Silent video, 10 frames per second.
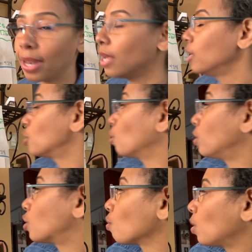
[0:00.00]
So it's
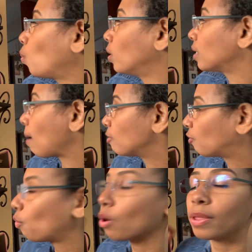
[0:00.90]
31 times
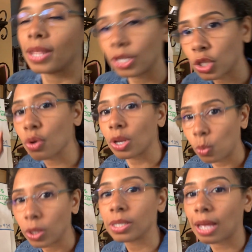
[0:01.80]
4, and then it's 31
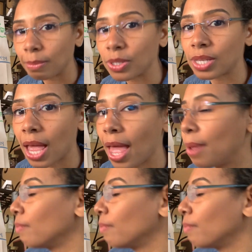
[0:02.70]
times 10.